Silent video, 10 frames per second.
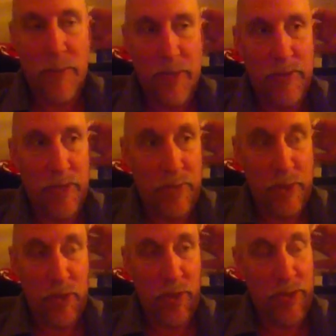the parents have
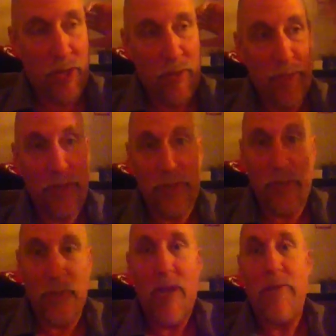to stress out because
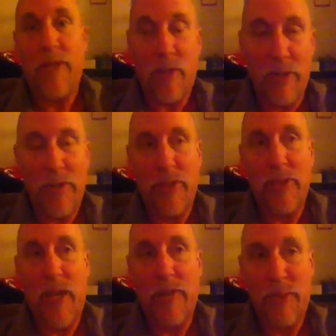they're driving cars to
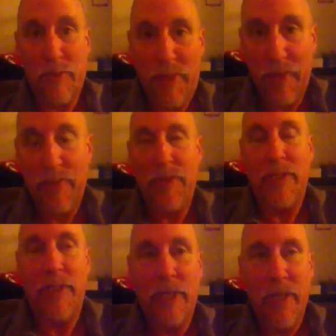jobs to pay for
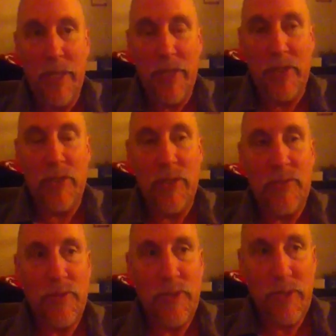the
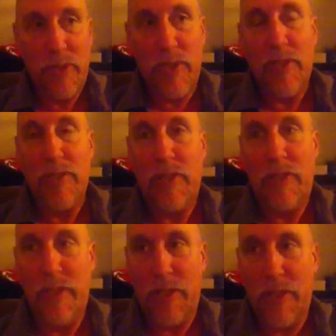insurance for the disease and
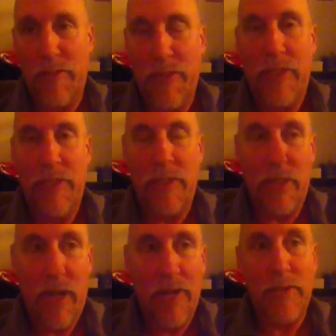then the company that's
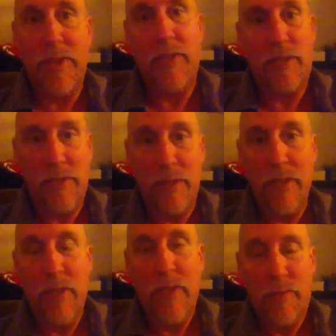causing
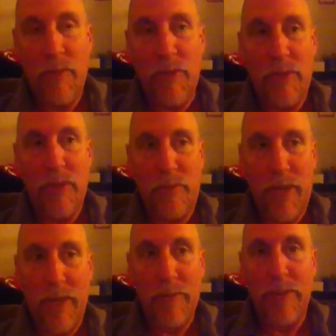most of the
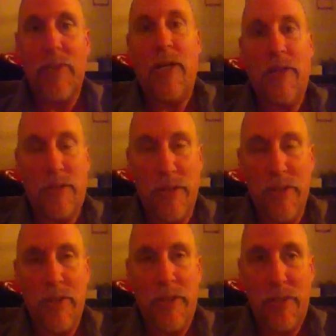problems that cause the
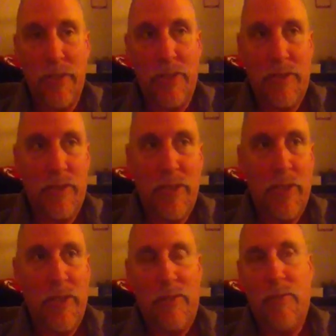disease is
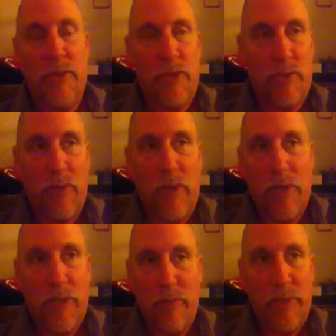we're
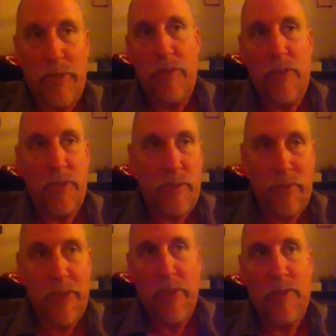strong and we do this
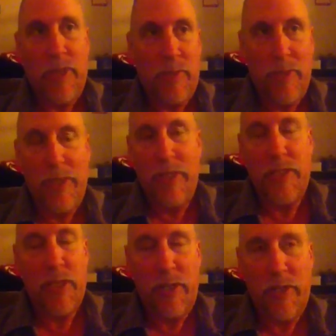and we donate money
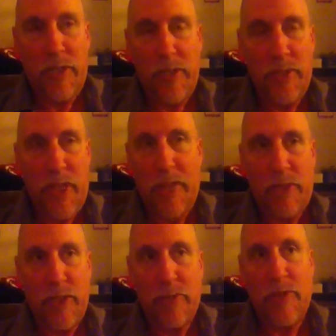to charity to save
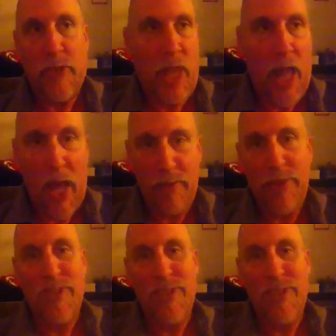children's lives.